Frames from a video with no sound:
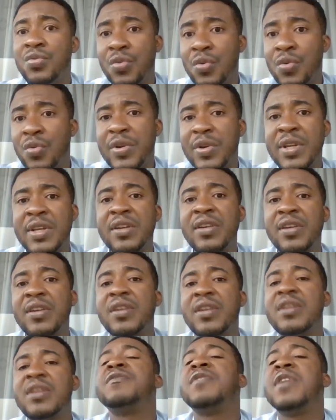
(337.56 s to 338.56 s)
do in
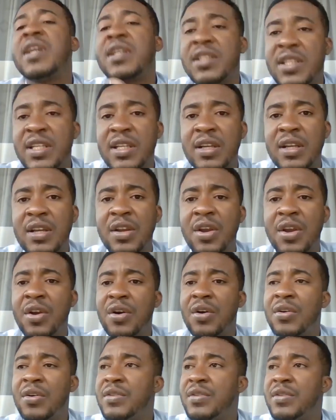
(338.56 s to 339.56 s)
reflecting
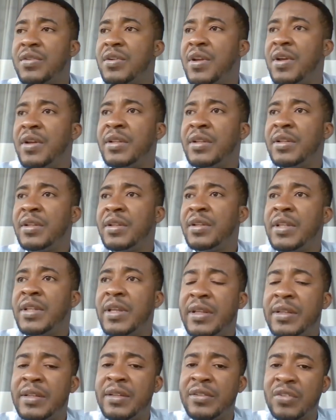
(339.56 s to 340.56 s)
on
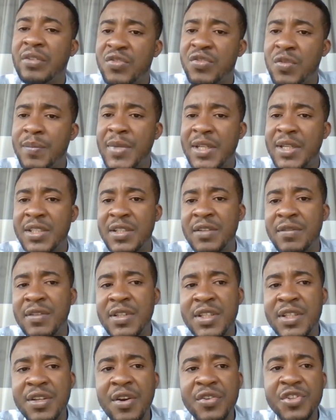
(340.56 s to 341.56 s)
the transformative
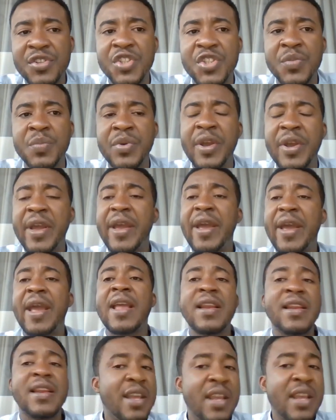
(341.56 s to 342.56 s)
leadership
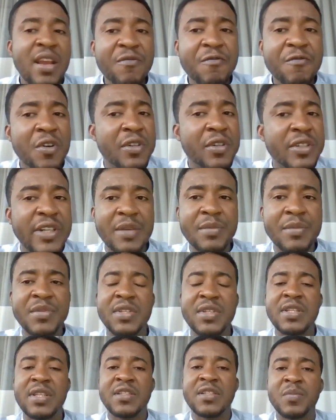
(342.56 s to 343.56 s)
and the effort
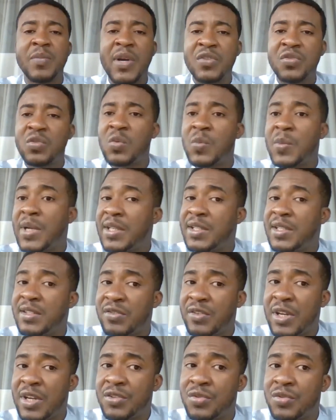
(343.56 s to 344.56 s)
IMCS Pax Romana
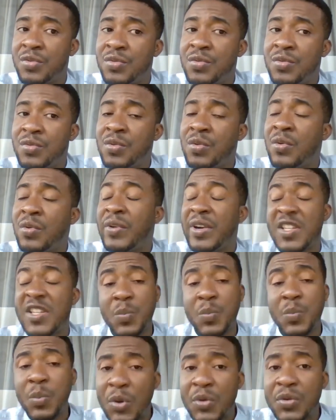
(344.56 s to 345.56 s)
is trying to do
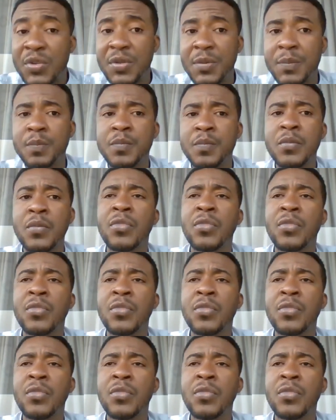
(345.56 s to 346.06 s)
respond